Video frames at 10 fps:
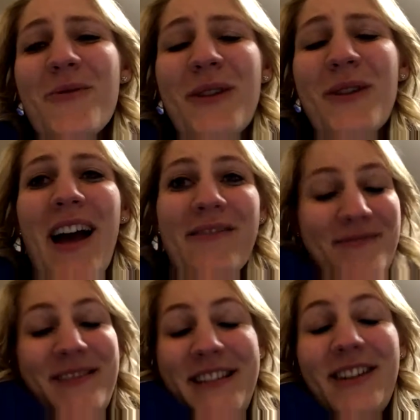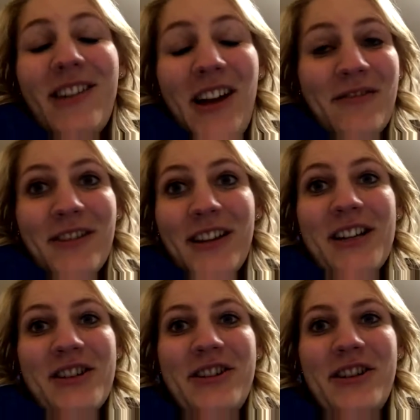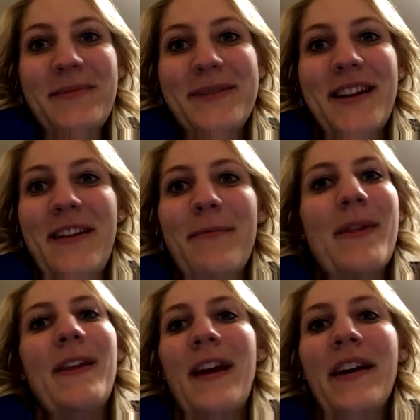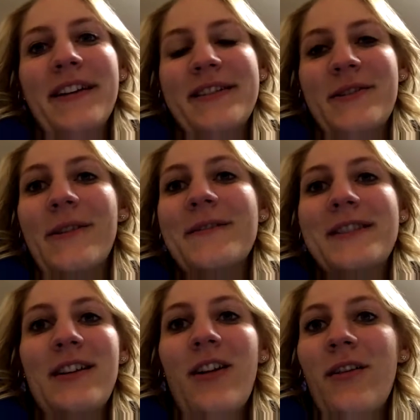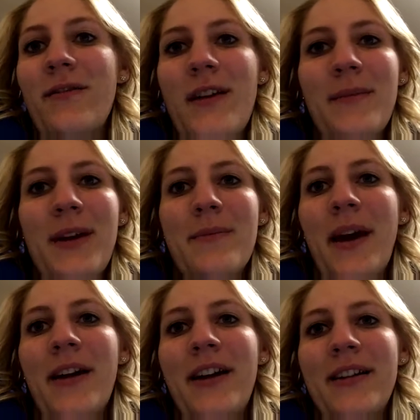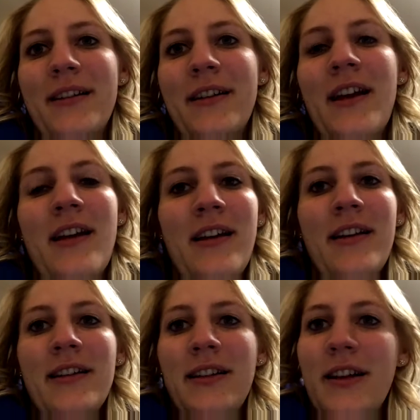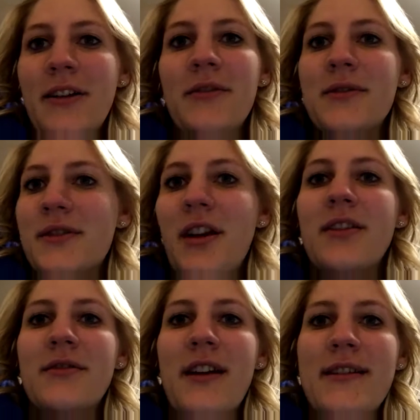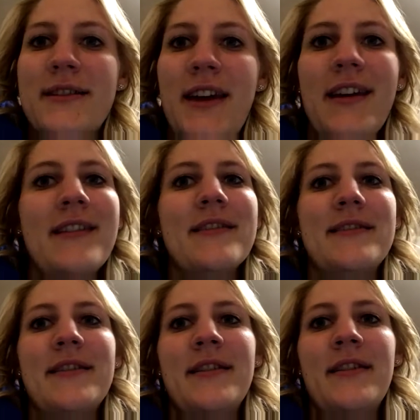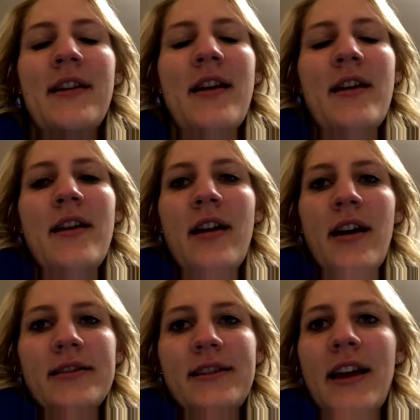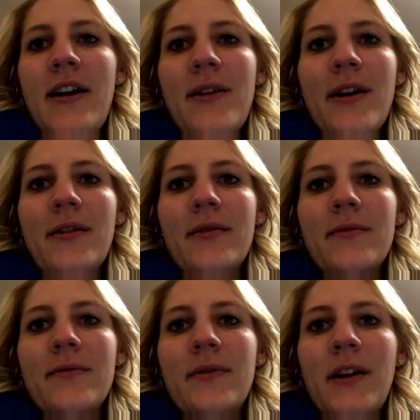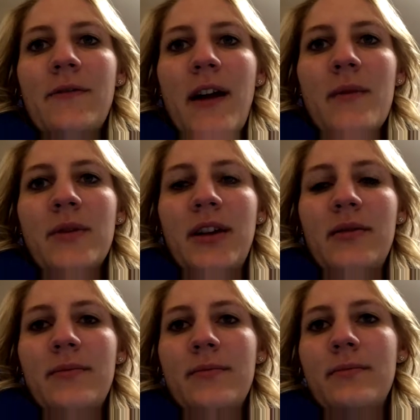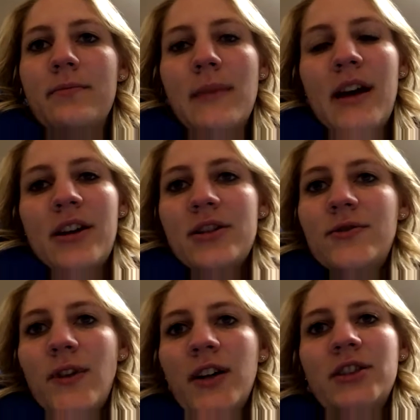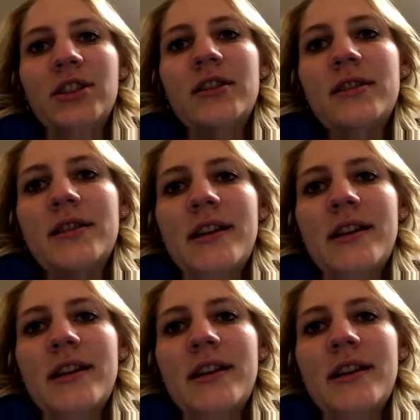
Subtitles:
I see a lot of relationships, and I've been the youngest, so I've seen all of them get married and start to raise kids and see how their family and marriage functions.